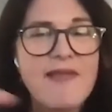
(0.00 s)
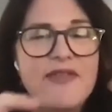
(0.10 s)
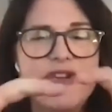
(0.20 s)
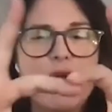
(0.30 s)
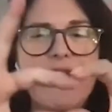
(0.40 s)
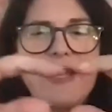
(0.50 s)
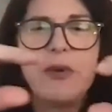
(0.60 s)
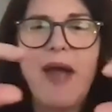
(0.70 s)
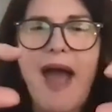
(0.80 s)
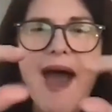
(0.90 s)
Okay. So that
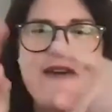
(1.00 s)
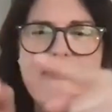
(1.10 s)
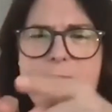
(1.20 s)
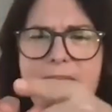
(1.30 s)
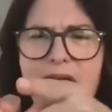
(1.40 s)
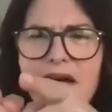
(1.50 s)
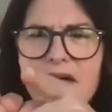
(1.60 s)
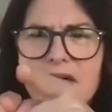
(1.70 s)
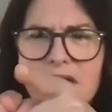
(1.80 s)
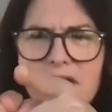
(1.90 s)
you have
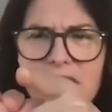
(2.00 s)
about